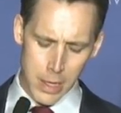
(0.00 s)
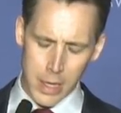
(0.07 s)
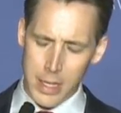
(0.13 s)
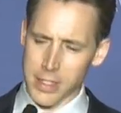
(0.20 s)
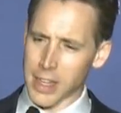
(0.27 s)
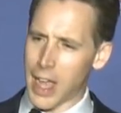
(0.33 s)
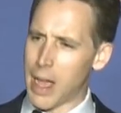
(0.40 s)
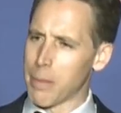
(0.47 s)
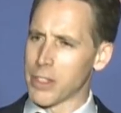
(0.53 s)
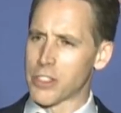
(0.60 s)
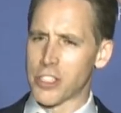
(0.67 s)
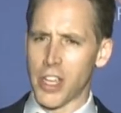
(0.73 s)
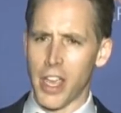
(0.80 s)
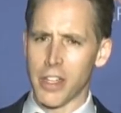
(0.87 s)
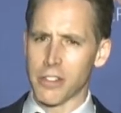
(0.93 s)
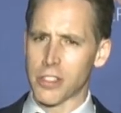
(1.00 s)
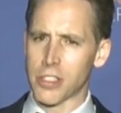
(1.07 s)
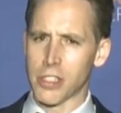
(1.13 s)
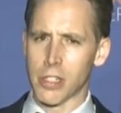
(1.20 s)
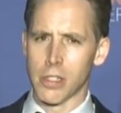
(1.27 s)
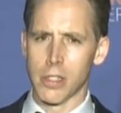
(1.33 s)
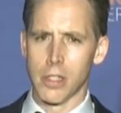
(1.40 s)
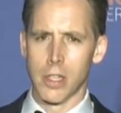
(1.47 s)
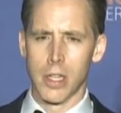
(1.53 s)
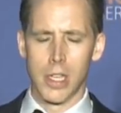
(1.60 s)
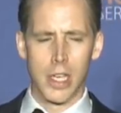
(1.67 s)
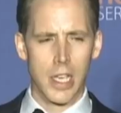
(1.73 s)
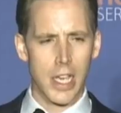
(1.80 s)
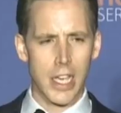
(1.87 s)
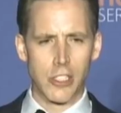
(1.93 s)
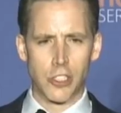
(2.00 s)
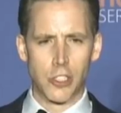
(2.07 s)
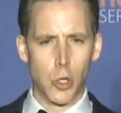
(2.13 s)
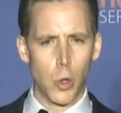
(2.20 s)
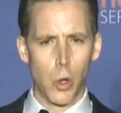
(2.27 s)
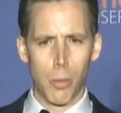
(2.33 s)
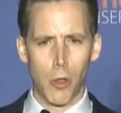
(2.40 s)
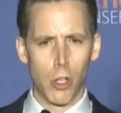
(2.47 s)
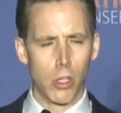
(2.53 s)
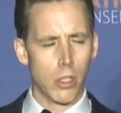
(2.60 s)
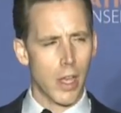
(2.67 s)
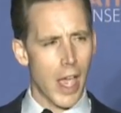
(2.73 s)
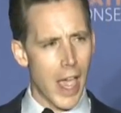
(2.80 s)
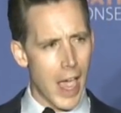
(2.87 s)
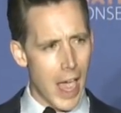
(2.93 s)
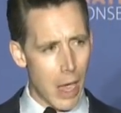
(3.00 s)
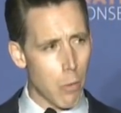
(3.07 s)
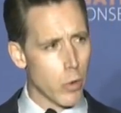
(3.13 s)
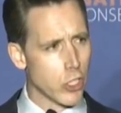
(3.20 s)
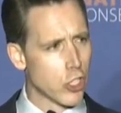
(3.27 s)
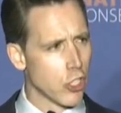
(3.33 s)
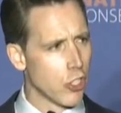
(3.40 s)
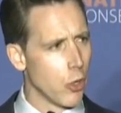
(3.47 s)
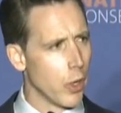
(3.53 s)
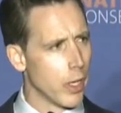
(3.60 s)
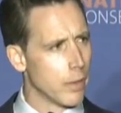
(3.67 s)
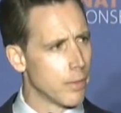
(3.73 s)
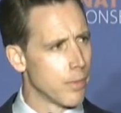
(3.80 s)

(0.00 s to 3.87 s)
It's common sense, it's doable, and we should do it.